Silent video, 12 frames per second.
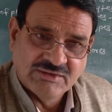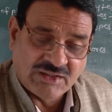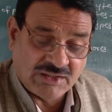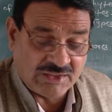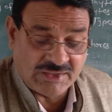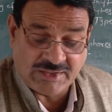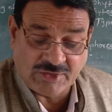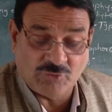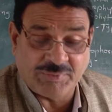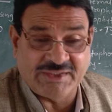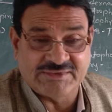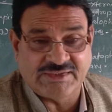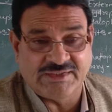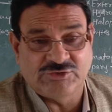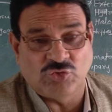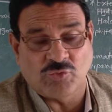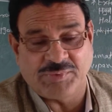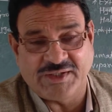halophytes and
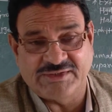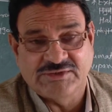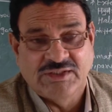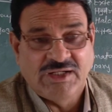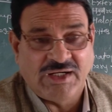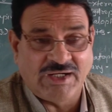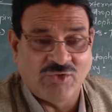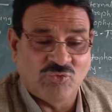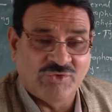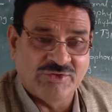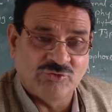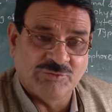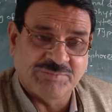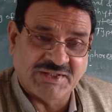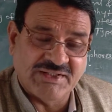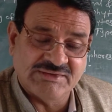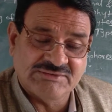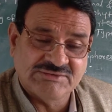xerophytes? How will you
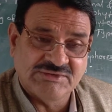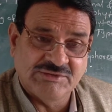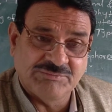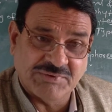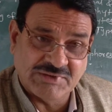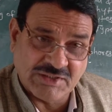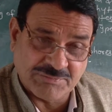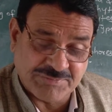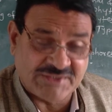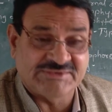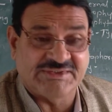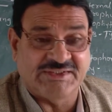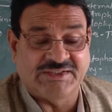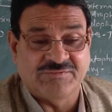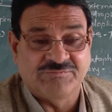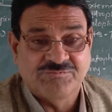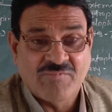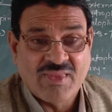
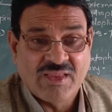differentiate